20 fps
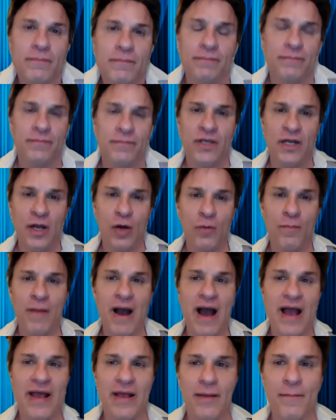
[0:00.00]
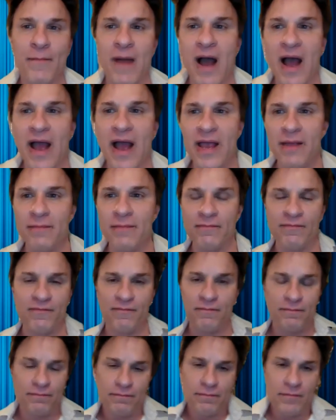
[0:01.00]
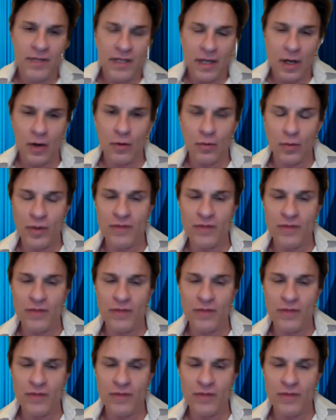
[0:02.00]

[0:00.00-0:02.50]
you know, my my, you know,